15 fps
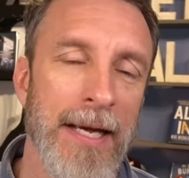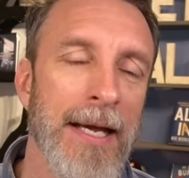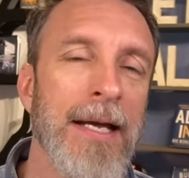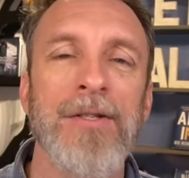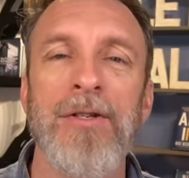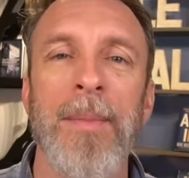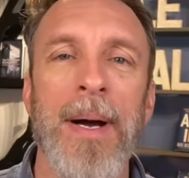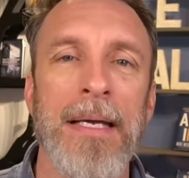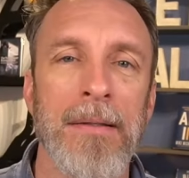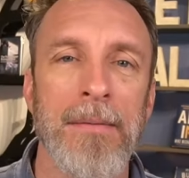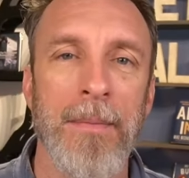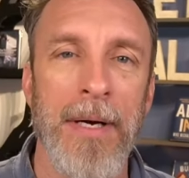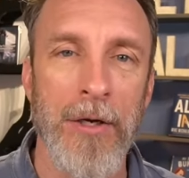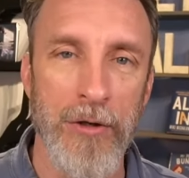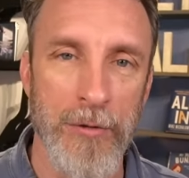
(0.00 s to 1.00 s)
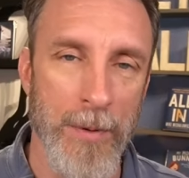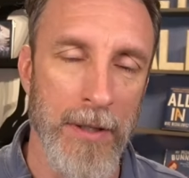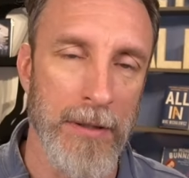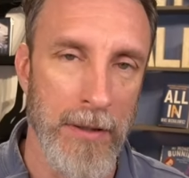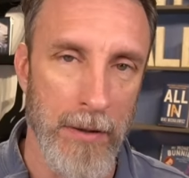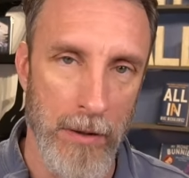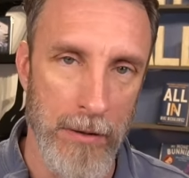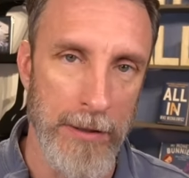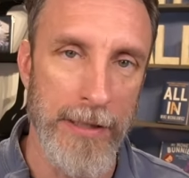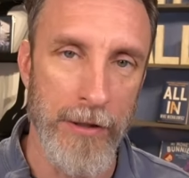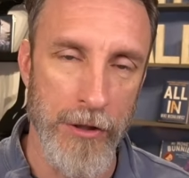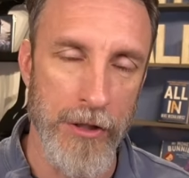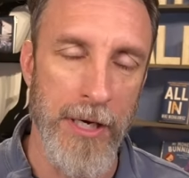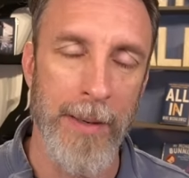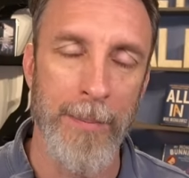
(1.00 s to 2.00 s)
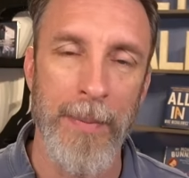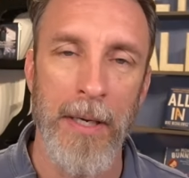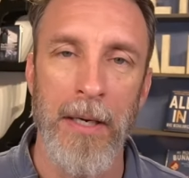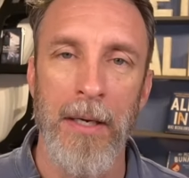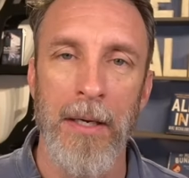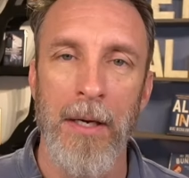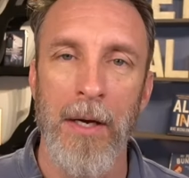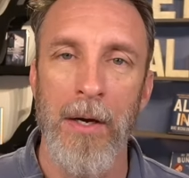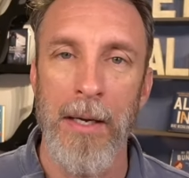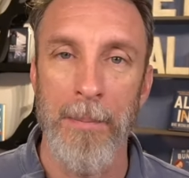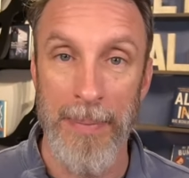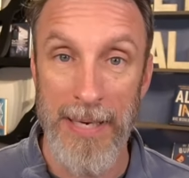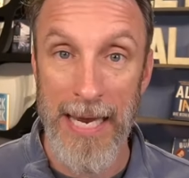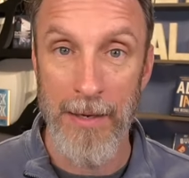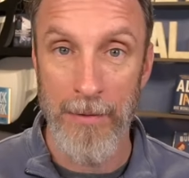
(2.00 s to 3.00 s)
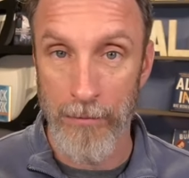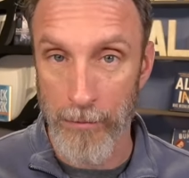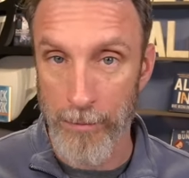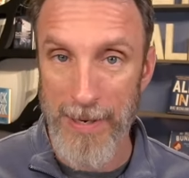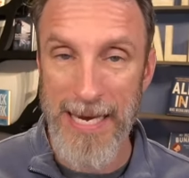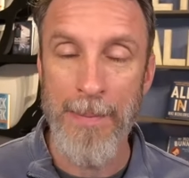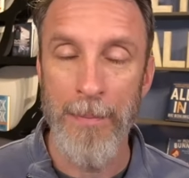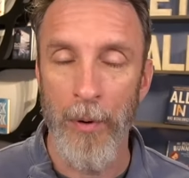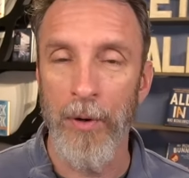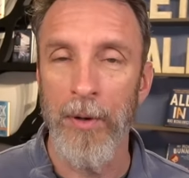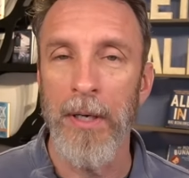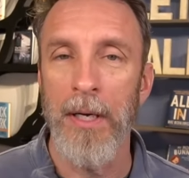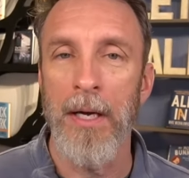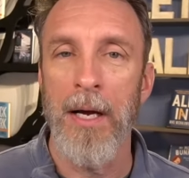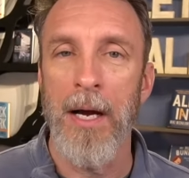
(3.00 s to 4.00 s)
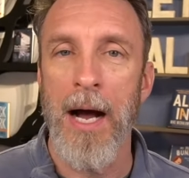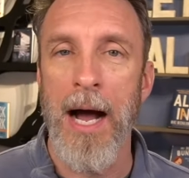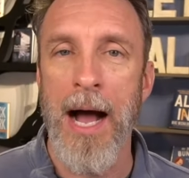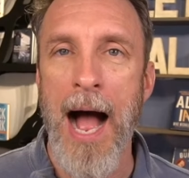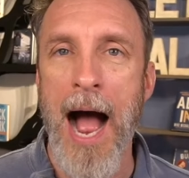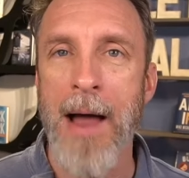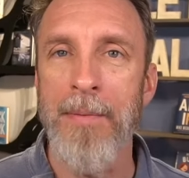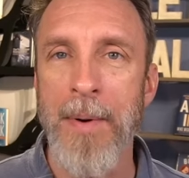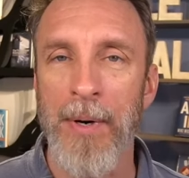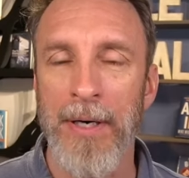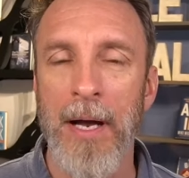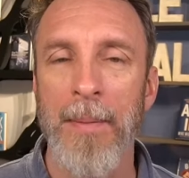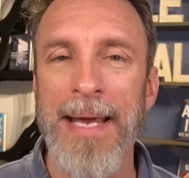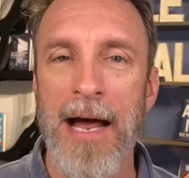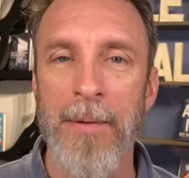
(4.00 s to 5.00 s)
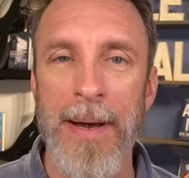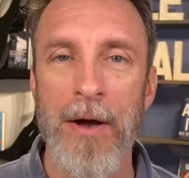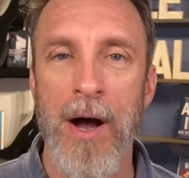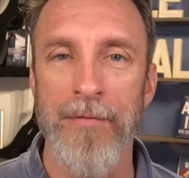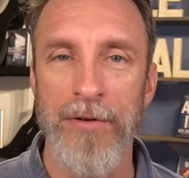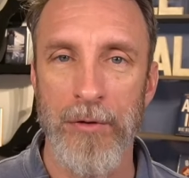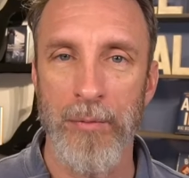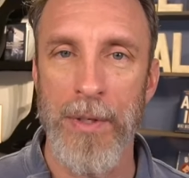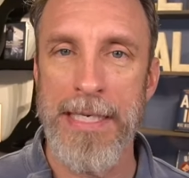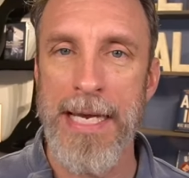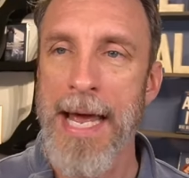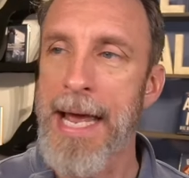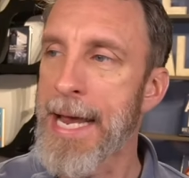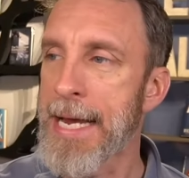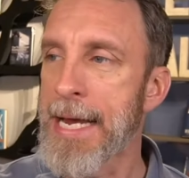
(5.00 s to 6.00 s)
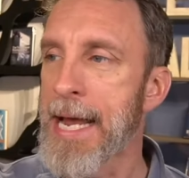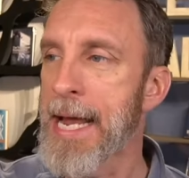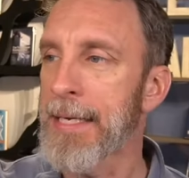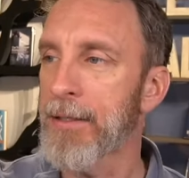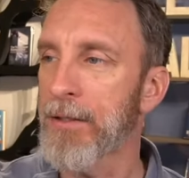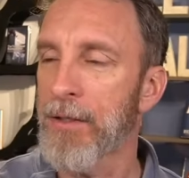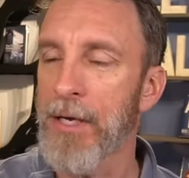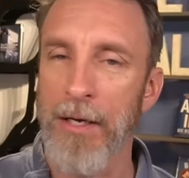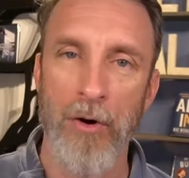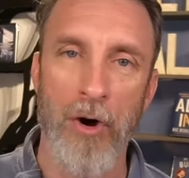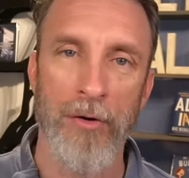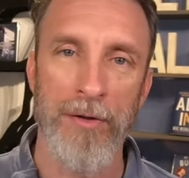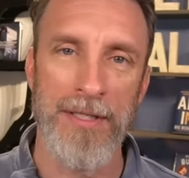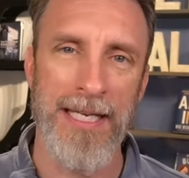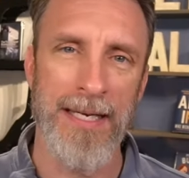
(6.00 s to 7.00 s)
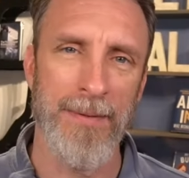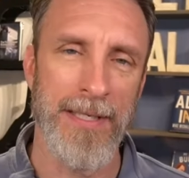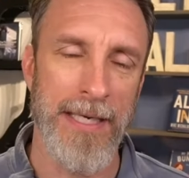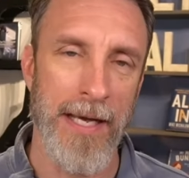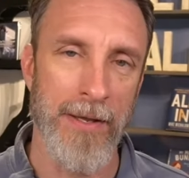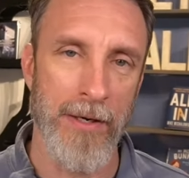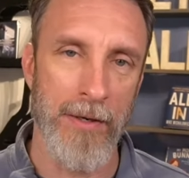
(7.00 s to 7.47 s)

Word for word: So my my newest book on leadership and people, uh, I remember coming out of my office one day and, and calling the team together.